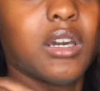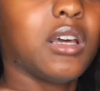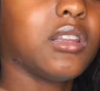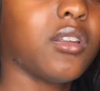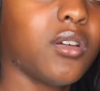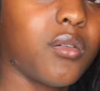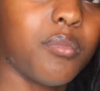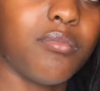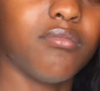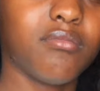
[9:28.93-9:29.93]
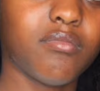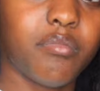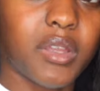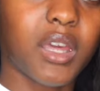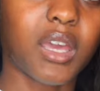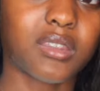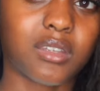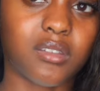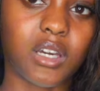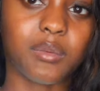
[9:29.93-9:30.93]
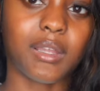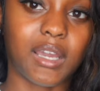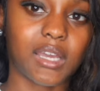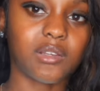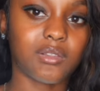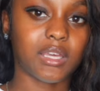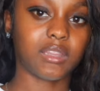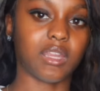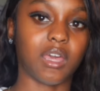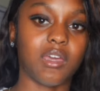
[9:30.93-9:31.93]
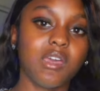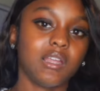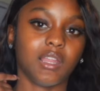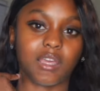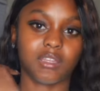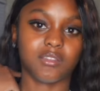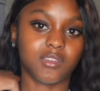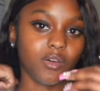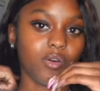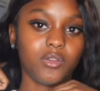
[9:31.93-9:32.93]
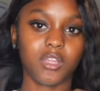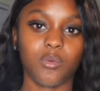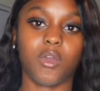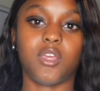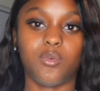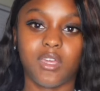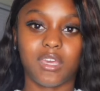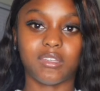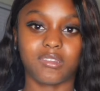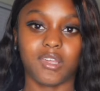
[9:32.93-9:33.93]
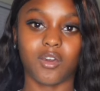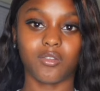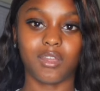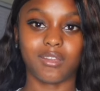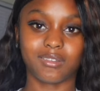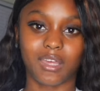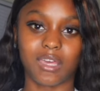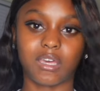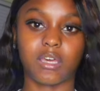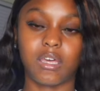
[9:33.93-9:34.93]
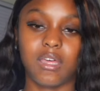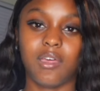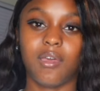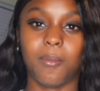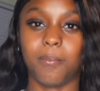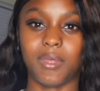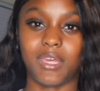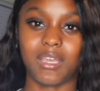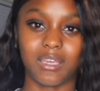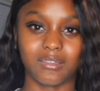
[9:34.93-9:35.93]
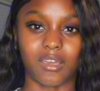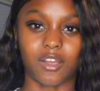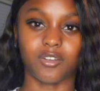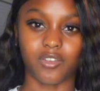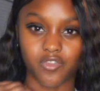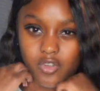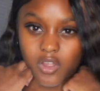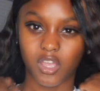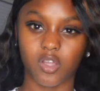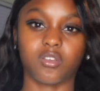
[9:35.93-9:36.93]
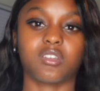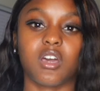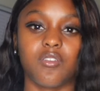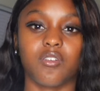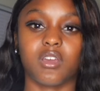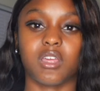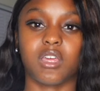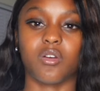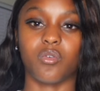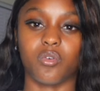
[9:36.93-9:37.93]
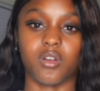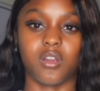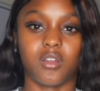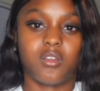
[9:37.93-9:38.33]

a little big at the top. Like, I don't like that. Like, the only way you can't tell that it's like big is either if your hair is covering it or